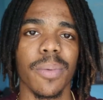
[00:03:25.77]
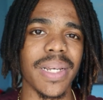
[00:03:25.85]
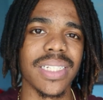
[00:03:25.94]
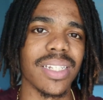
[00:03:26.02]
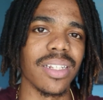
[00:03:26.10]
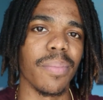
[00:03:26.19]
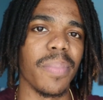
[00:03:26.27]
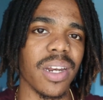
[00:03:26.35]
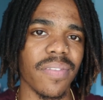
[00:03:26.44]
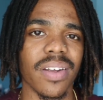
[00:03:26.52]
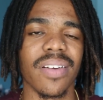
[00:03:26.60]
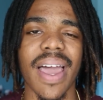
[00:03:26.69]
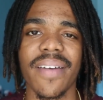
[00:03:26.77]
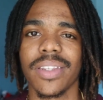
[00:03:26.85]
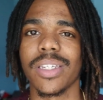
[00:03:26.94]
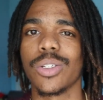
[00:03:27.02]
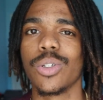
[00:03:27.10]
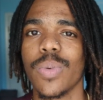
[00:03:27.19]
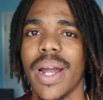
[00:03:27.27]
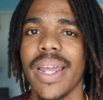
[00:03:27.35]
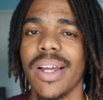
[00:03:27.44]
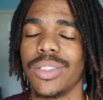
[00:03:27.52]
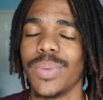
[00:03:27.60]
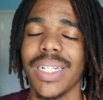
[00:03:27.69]
So basically the benefit of having this tool right
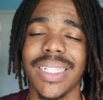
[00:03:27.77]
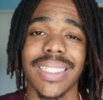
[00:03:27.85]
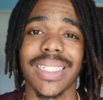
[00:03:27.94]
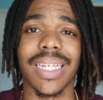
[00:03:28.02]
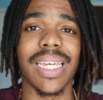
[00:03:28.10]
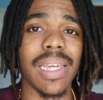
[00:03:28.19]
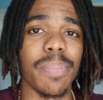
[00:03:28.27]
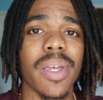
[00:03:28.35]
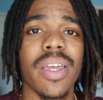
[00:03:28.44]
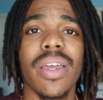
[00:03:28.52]
here is really just to keep